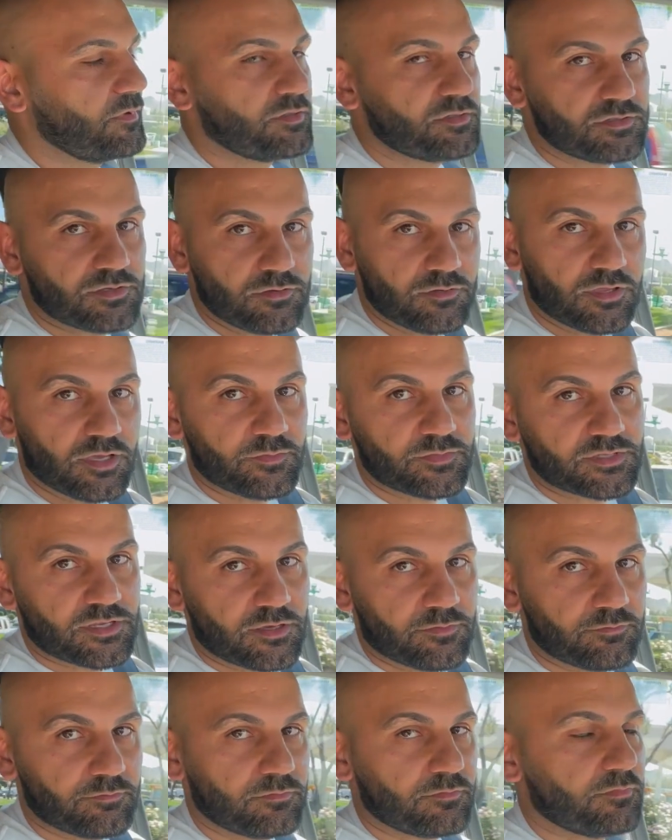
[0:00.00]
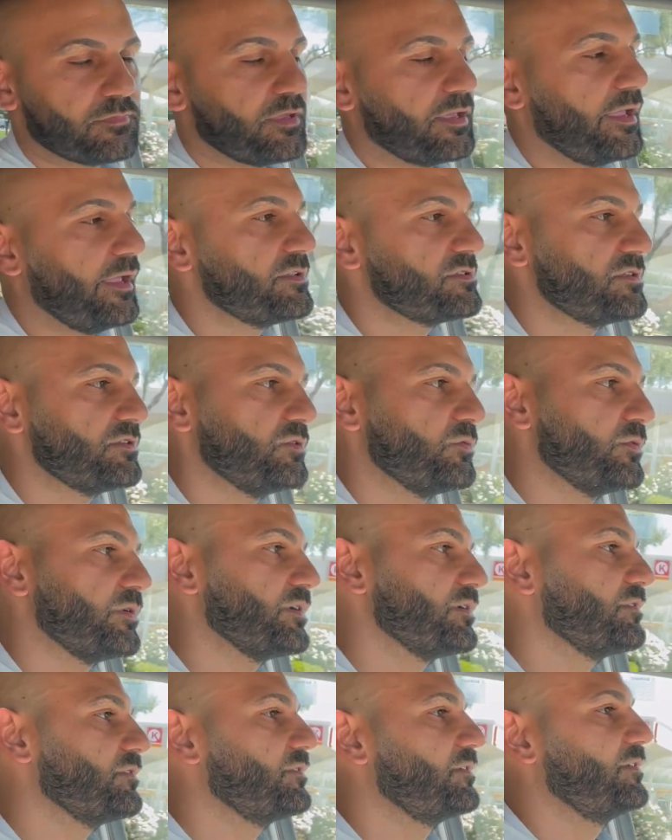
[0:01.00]
2 thumbs up, hands on the
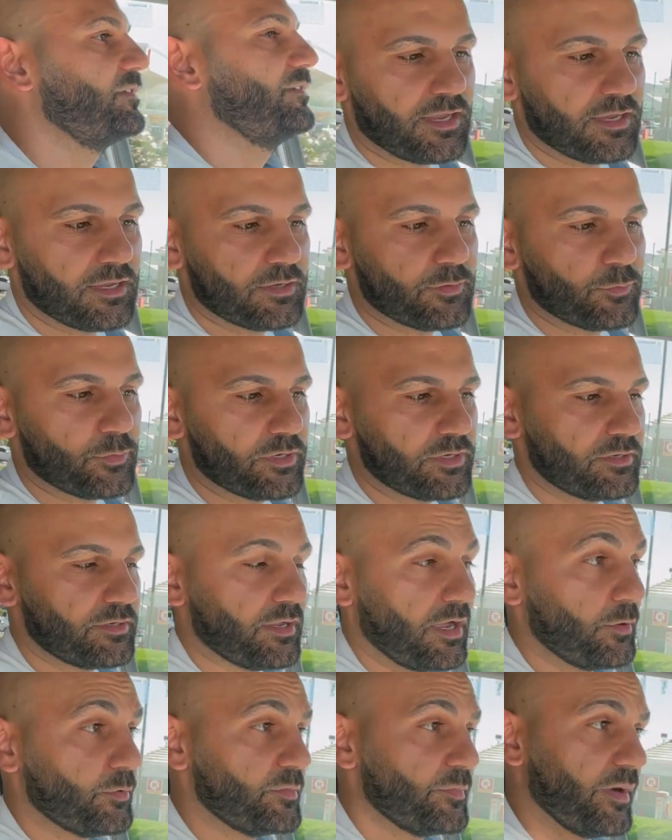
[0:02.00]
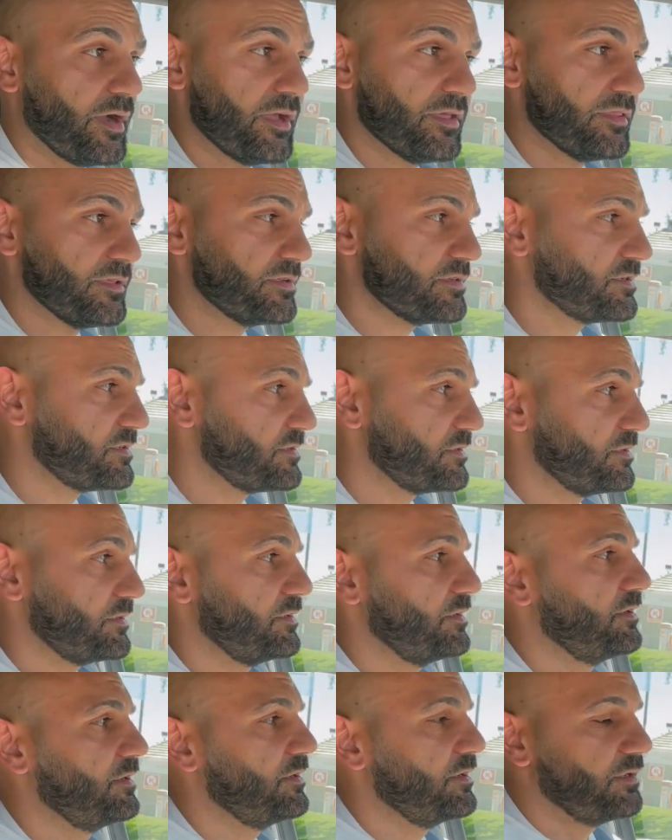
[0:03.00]
wheel. I would buy this
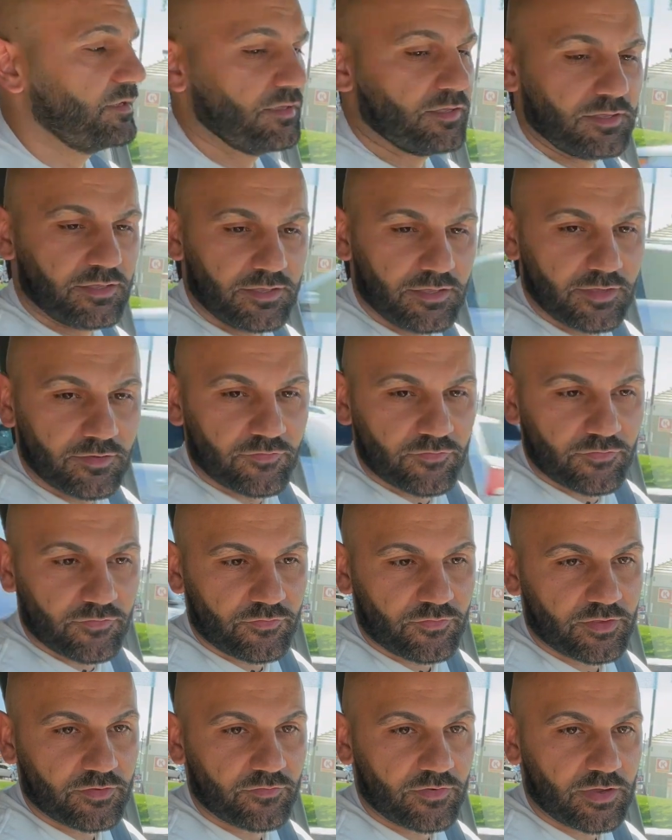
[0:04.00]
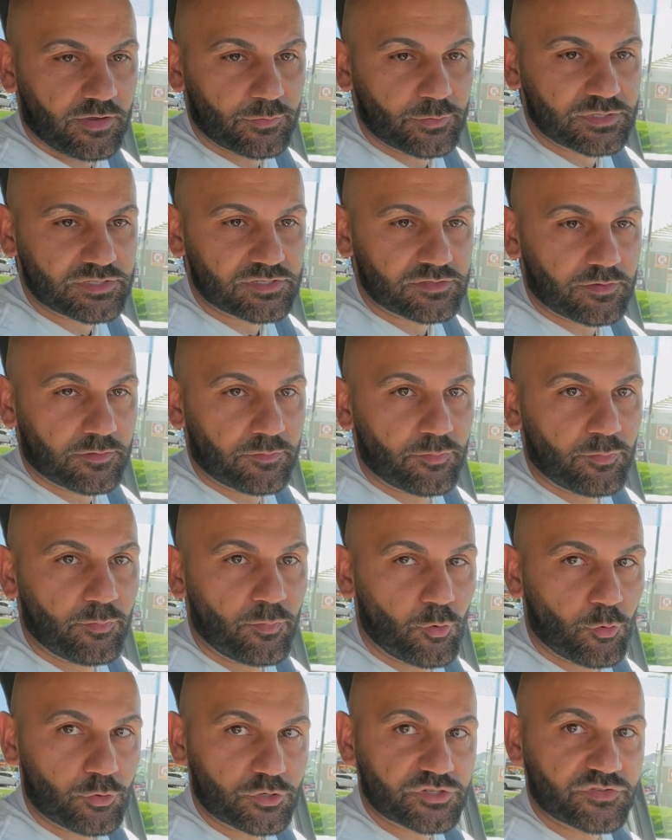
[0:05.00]
if I was a
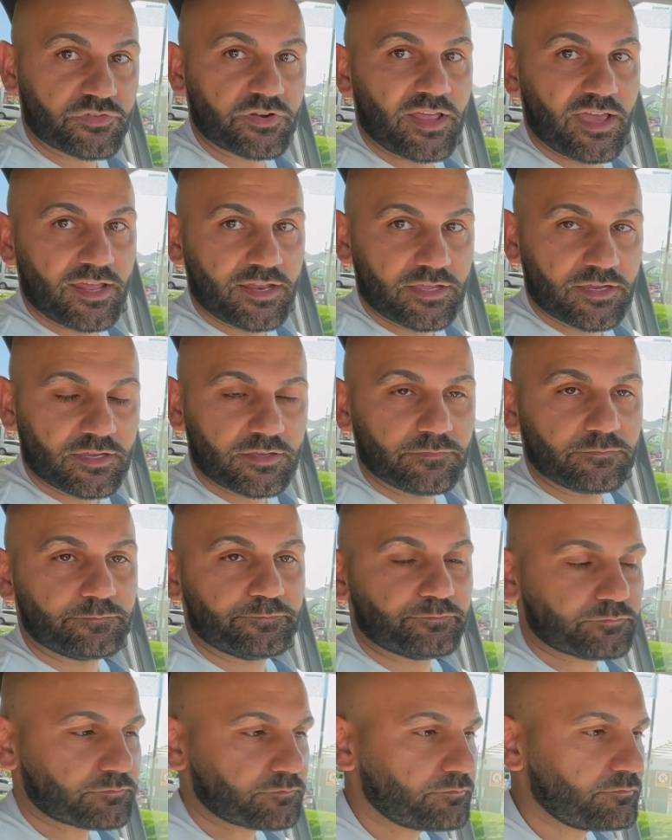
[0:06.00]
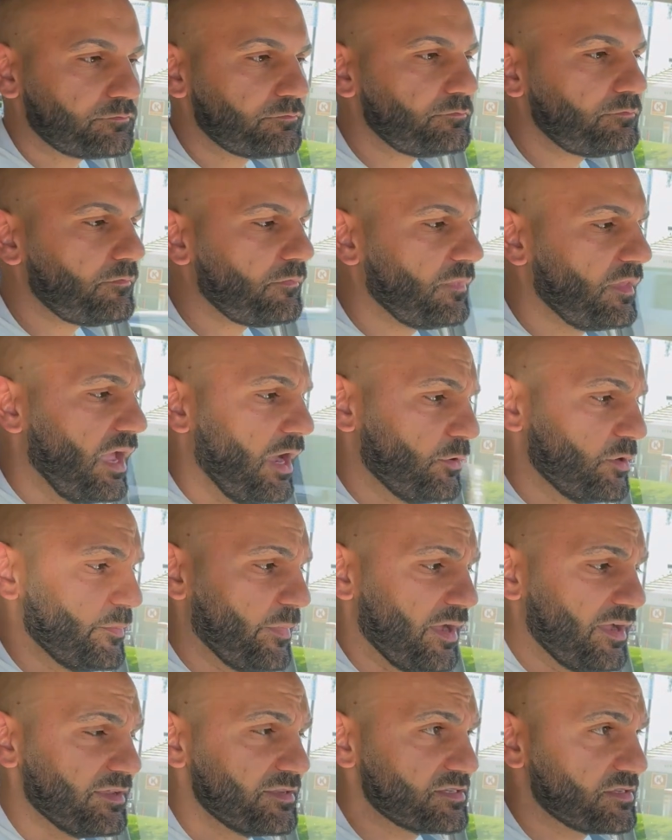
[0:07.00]
Porsche fanatic. I would
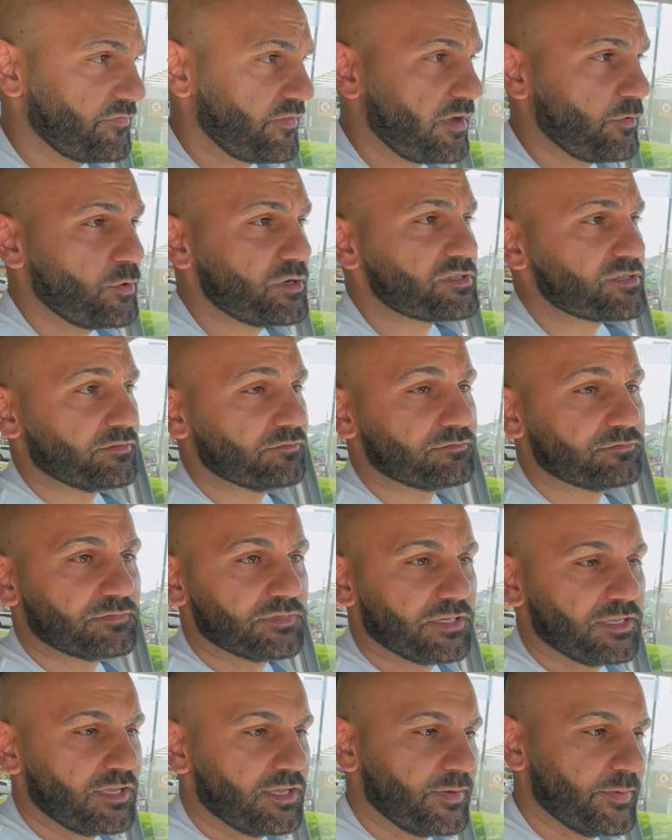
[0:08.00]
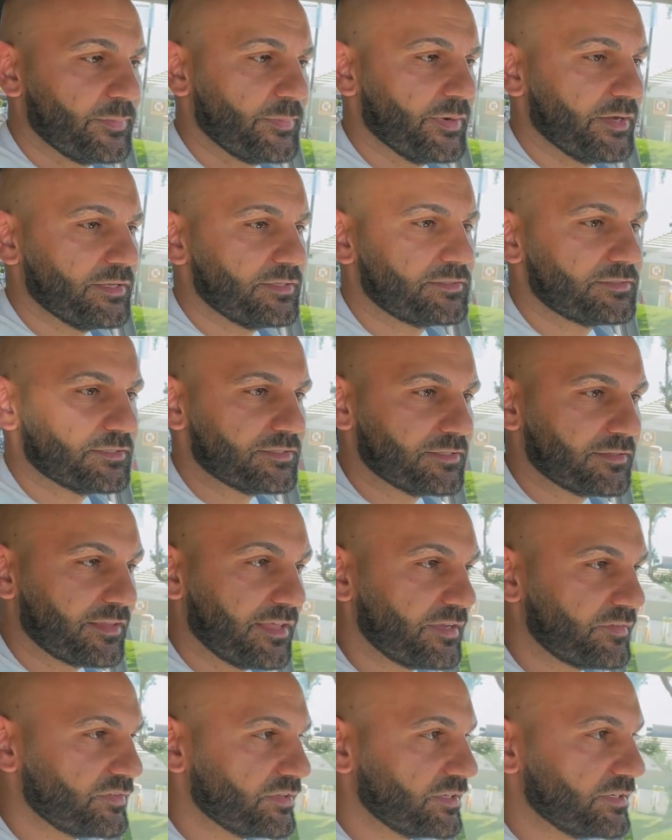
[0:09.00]
buy this if I wasn't. But
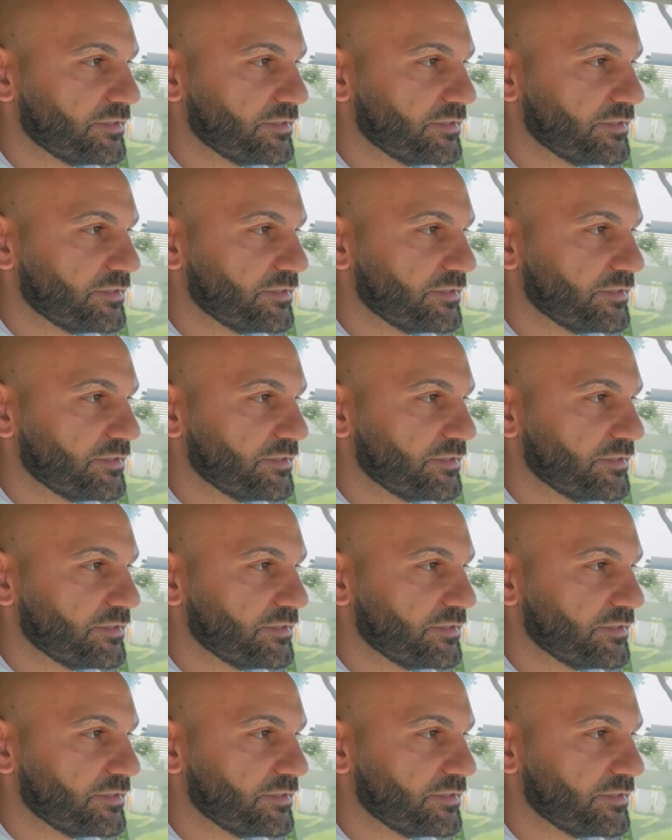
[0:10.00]
thankfully,